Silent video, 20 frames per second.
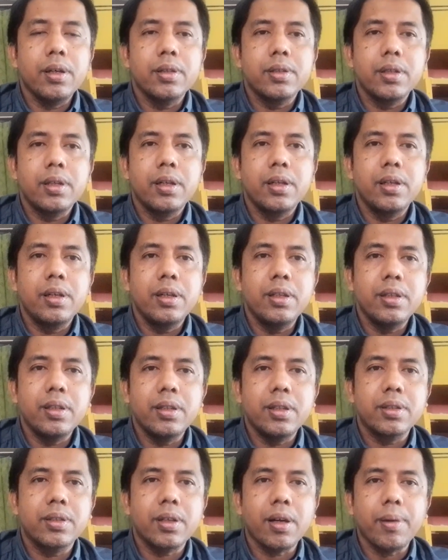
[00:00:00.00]
In
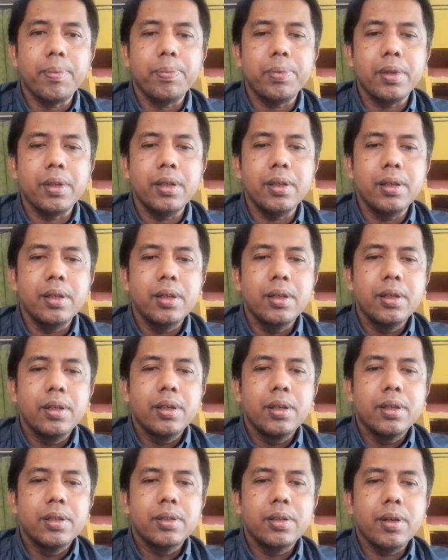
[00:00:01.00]
DDT therapy,
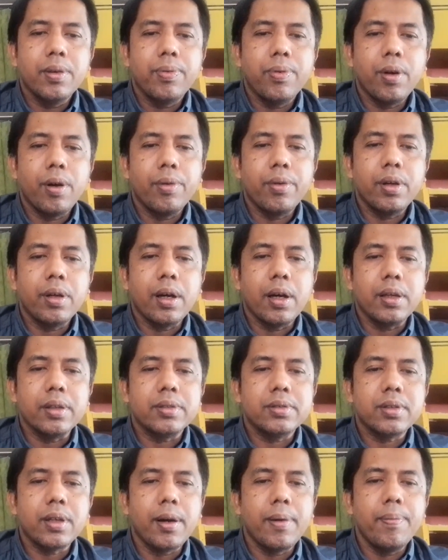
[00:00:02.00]
the following are
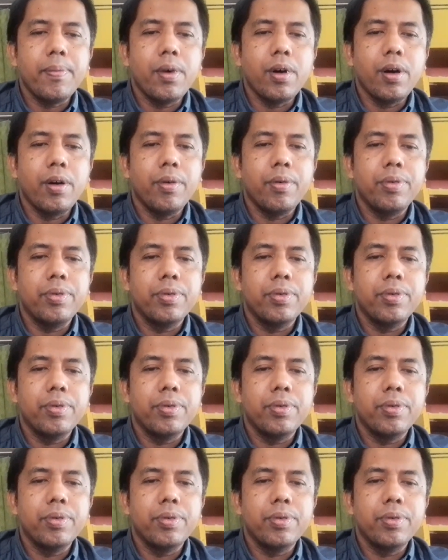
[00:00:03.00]
some of